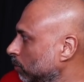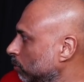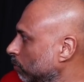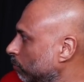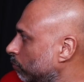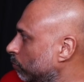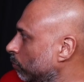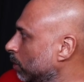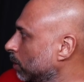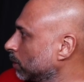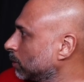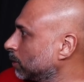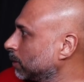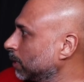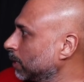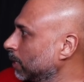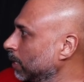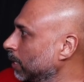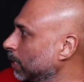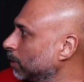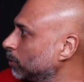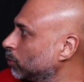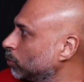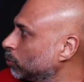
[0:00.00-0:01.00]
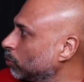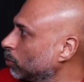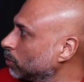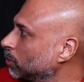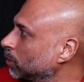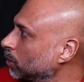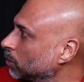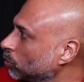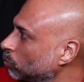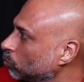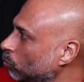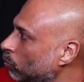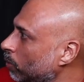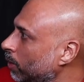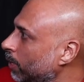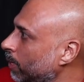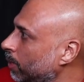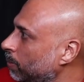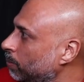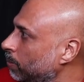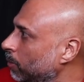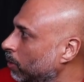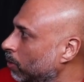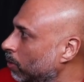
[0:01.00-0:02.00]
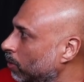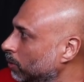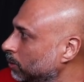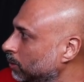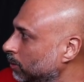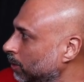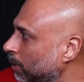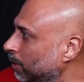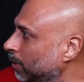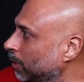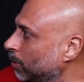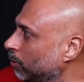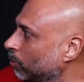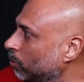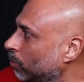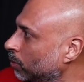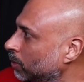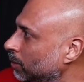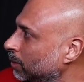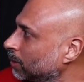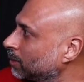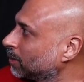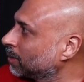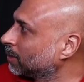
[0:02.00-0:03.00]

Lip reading: So focus setting, it shows as wide because I did not